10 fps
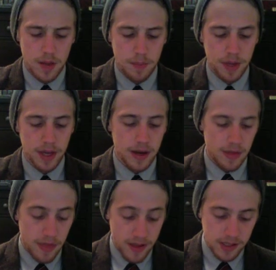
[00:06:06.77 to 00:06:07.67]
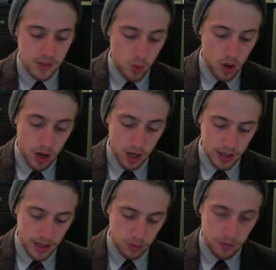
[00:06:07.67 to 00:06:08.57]
But this one,
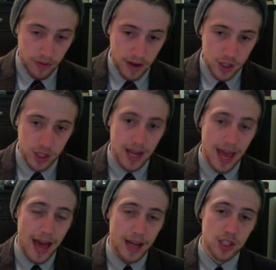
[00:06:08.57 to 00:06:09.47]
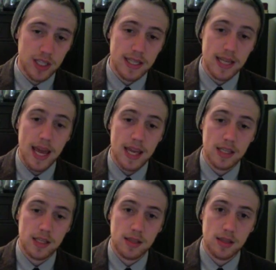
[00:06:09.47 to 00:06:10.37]
unlike old fashioned, actually
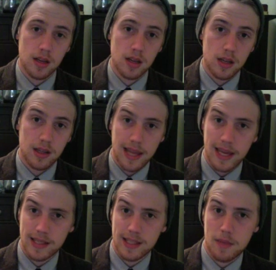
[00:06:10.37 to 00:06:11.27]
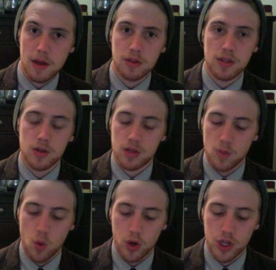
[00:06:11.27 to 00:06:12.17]
tastes like it smells. There's some
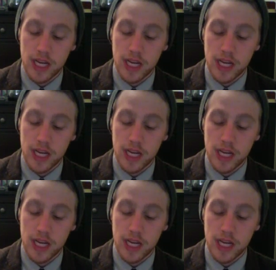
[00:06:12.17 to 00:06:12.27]
orange.